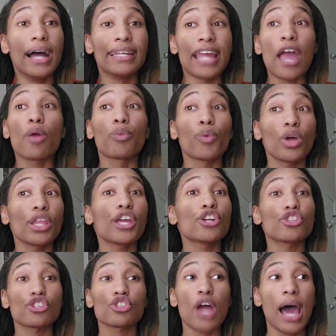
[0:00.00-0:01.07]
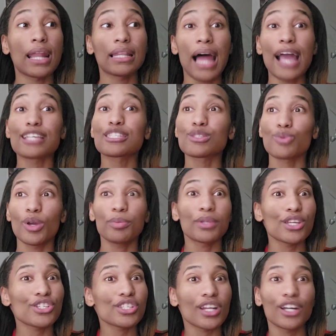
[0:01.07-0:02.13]
They really are just trying to like sweep
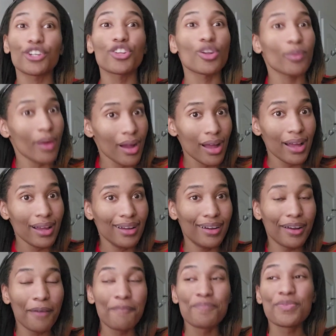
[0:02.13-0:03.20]
this shit under the rug.